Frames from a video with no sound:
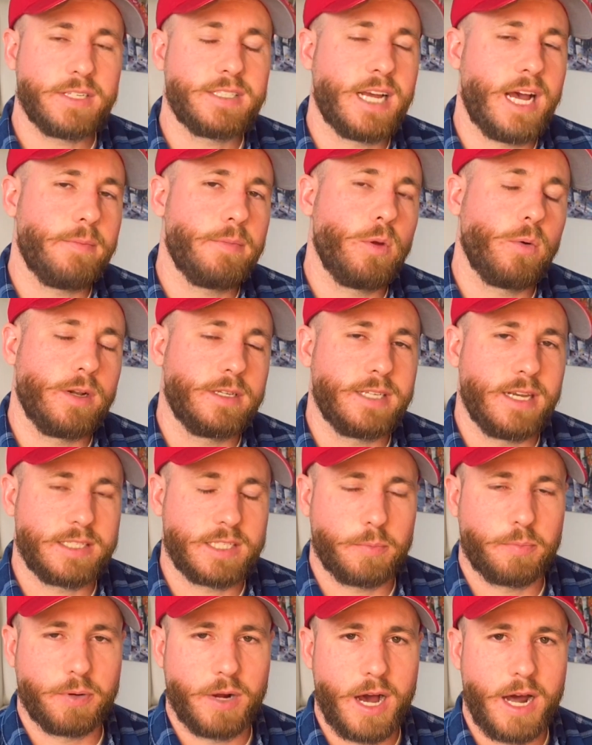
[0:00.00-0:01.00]
time you wanna
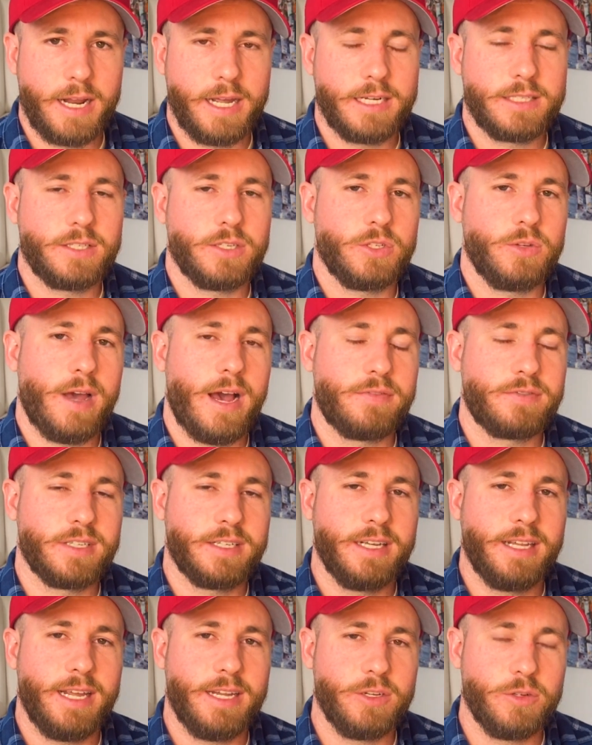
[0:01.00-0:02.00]
test a product, you have to
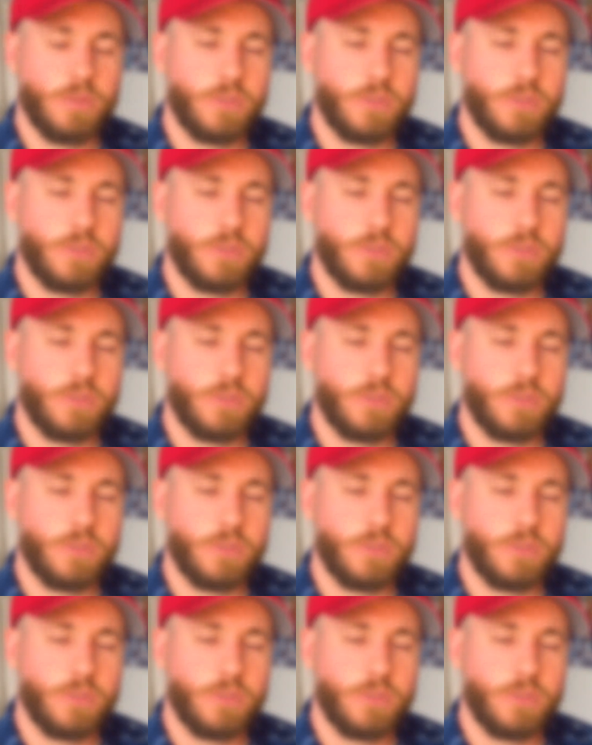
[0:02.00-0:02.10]
get a new